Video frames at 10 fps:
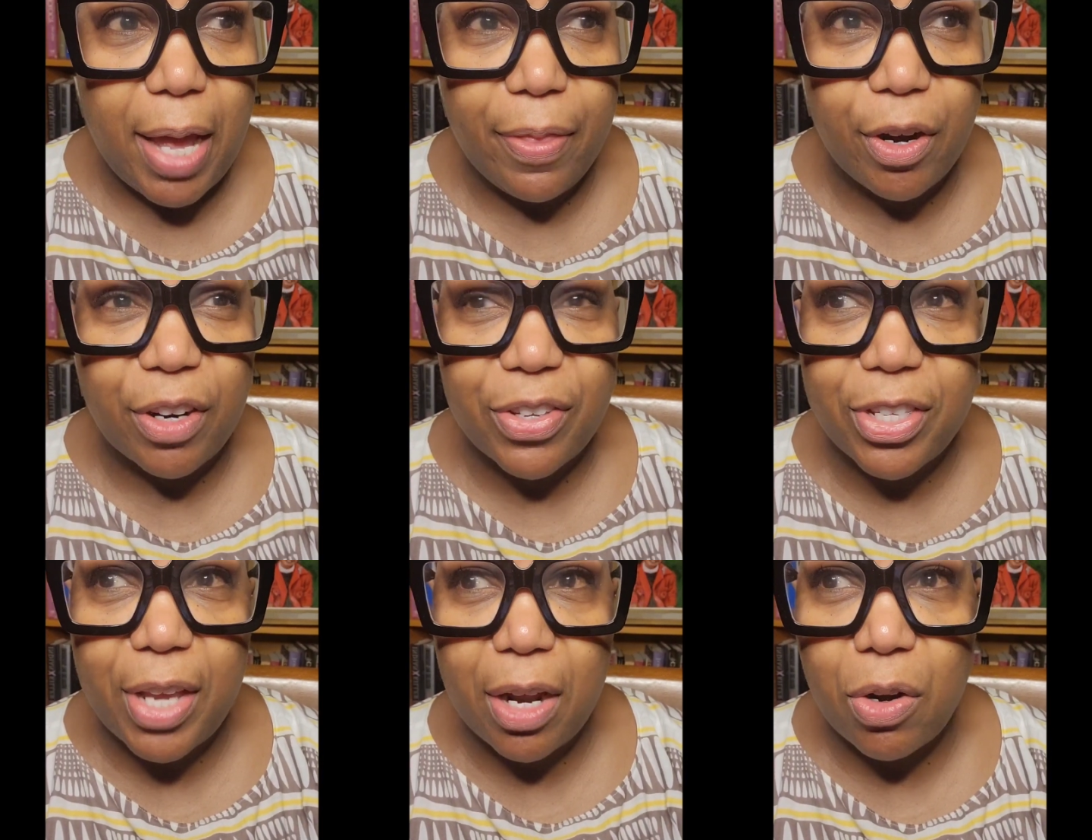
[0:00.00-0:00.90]
And there are
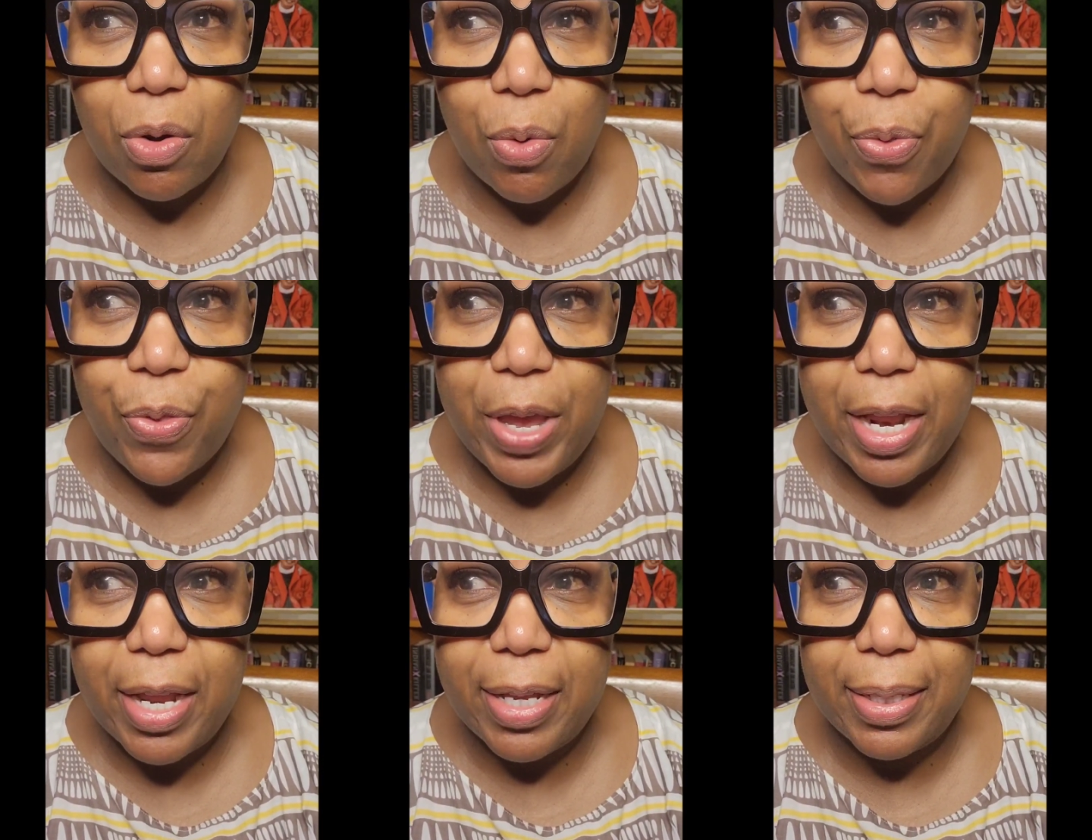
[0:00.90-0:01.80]
subtle
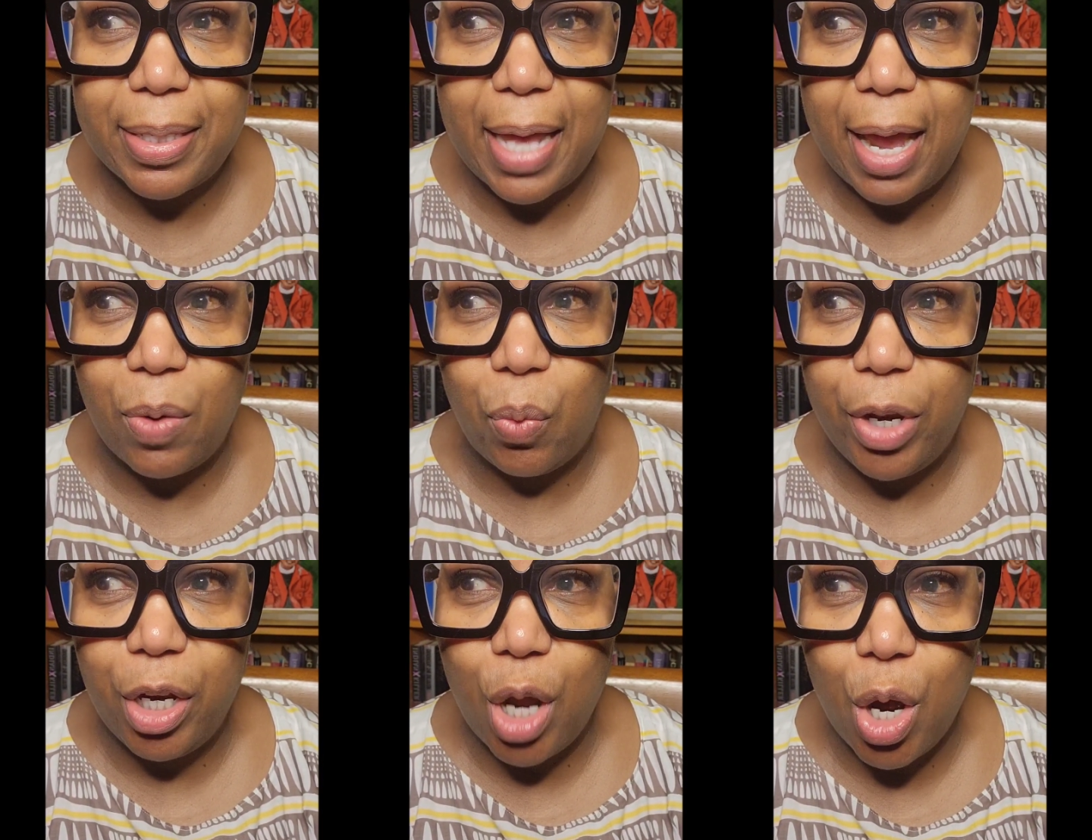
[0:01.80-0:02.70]
things that
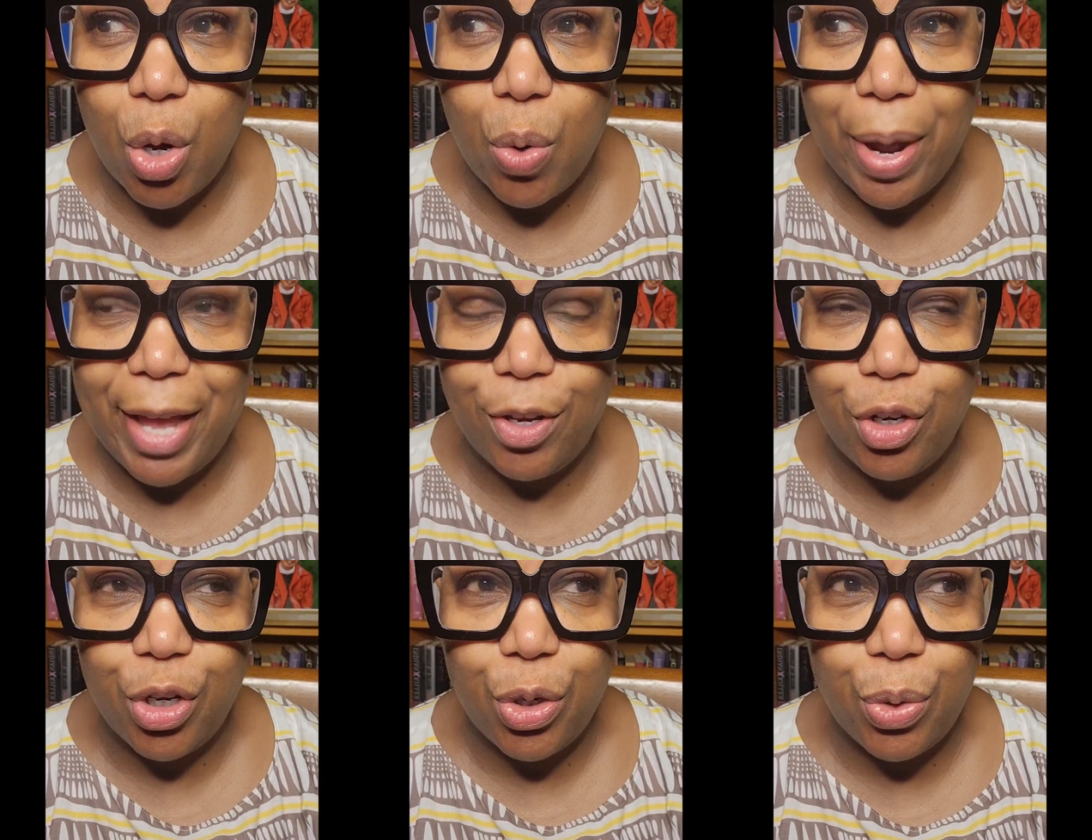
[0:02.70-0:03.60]
we know
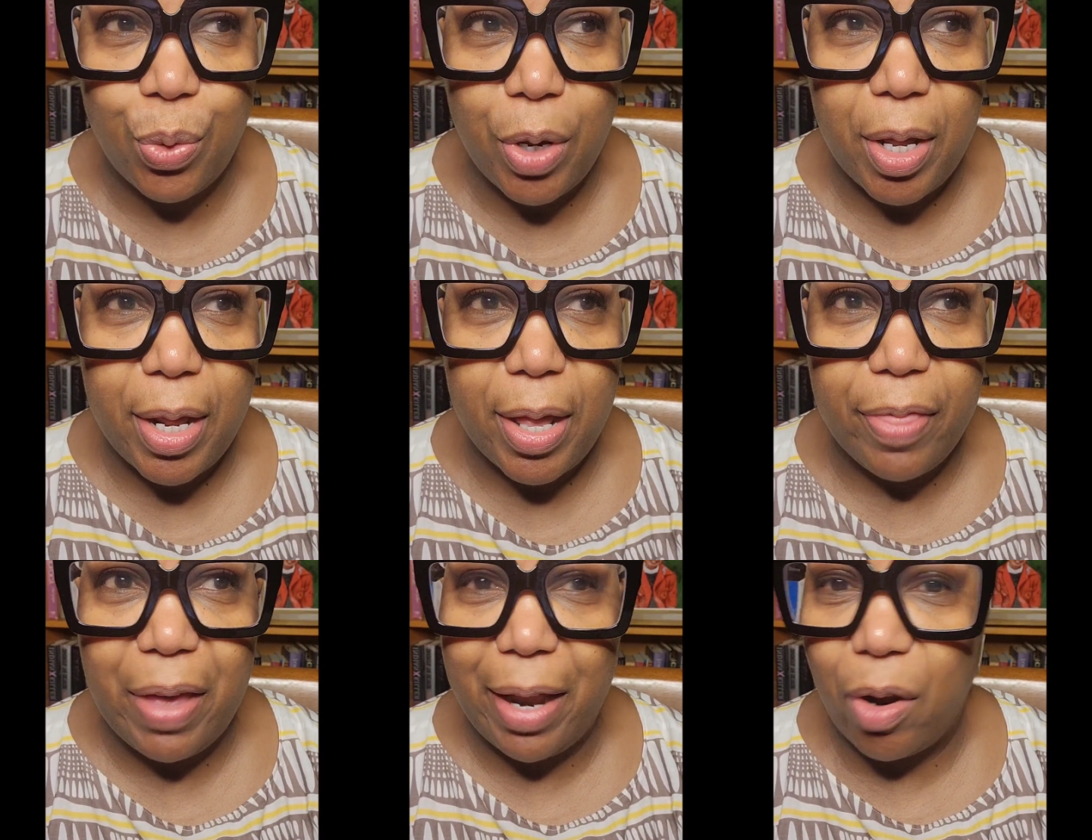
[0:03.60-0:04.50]
and do
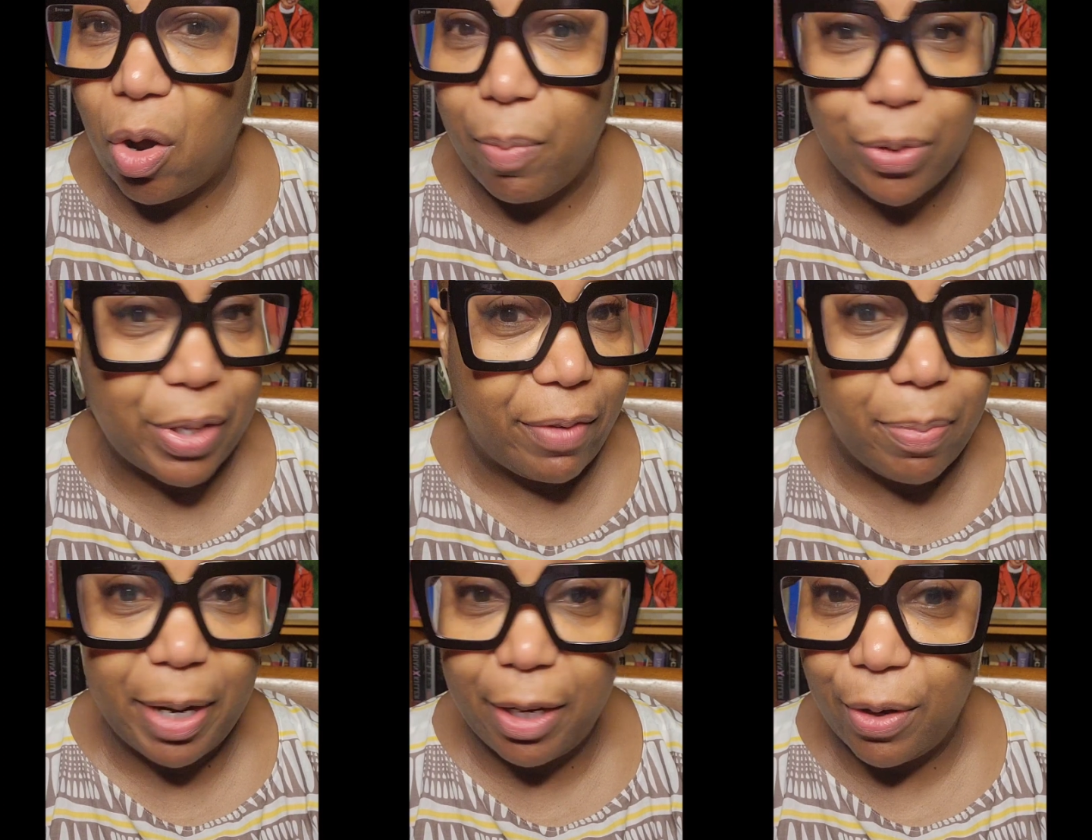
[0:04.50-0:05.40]
that almost
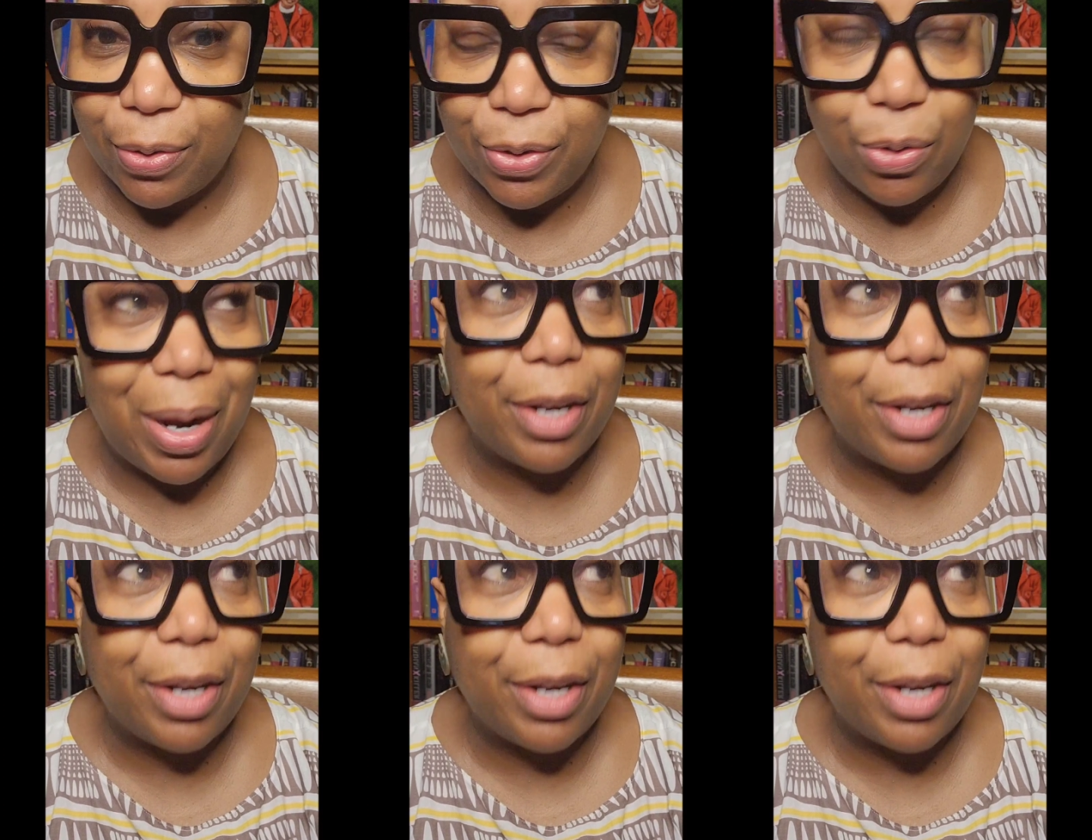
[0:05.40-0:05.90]
everybody knows and do.